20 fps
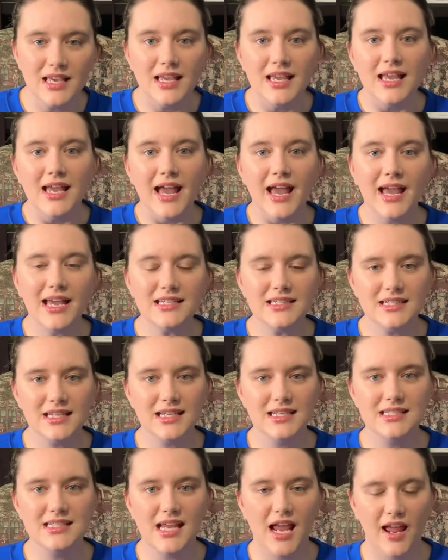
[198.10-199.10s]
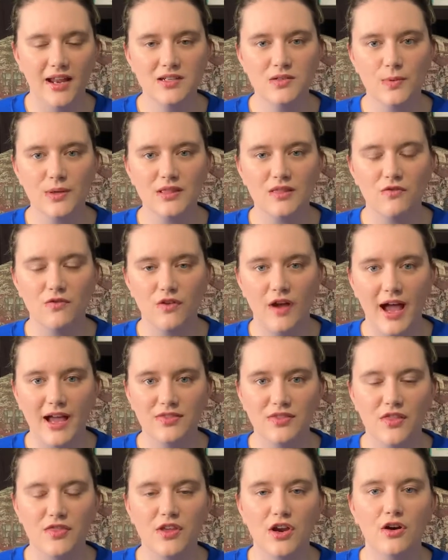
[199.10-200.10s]
and to contend with the fact
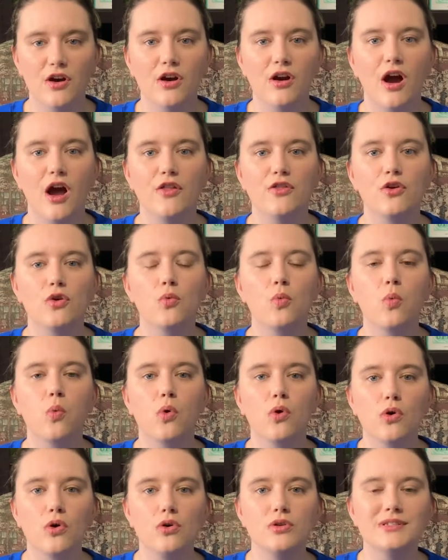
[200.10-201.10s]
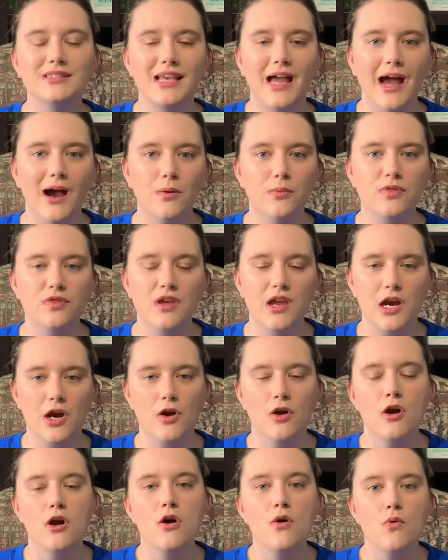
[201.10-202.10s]
that there are other worlds out there
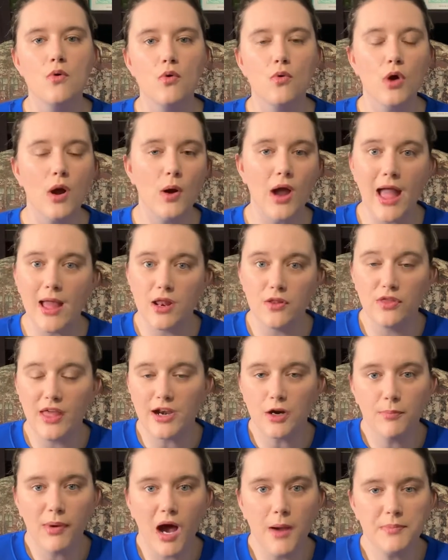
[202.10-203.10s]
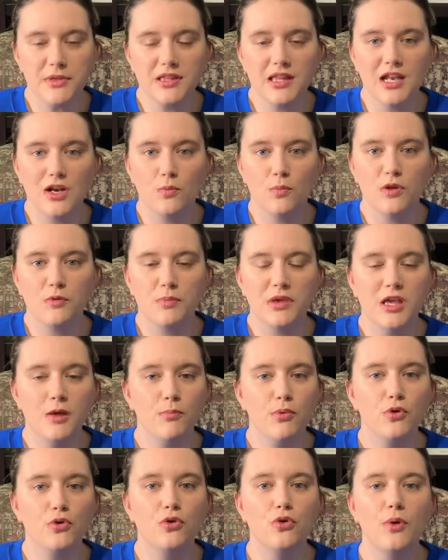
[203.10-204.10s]
that are populated with
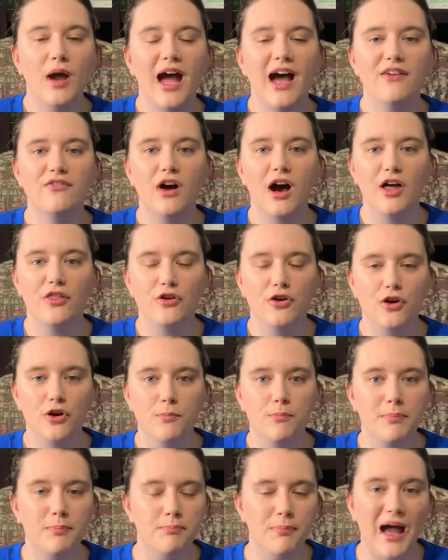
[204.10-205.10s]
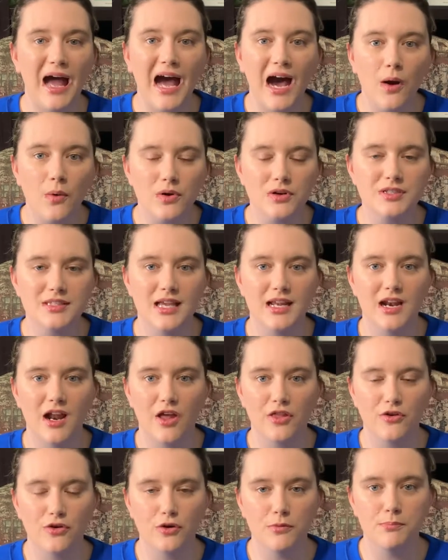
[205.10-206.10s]
people who have other powers and
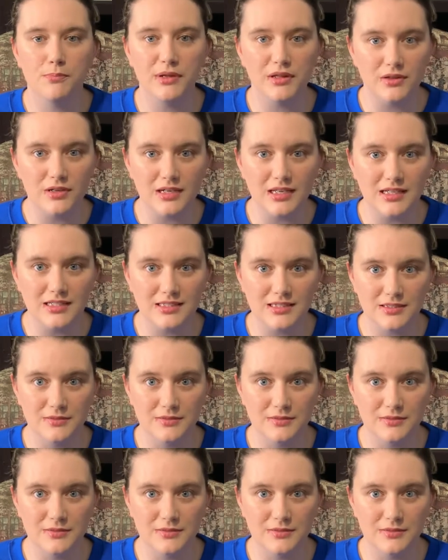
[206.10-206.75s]
other abilities.